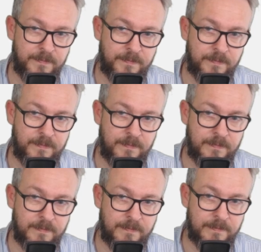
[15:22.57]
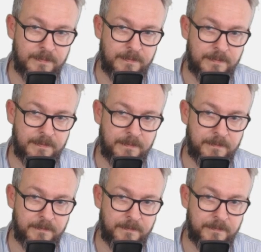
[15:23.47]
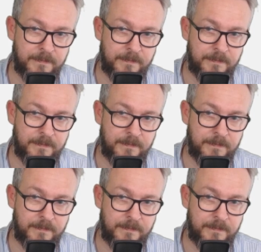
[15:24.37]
Nobody speaks.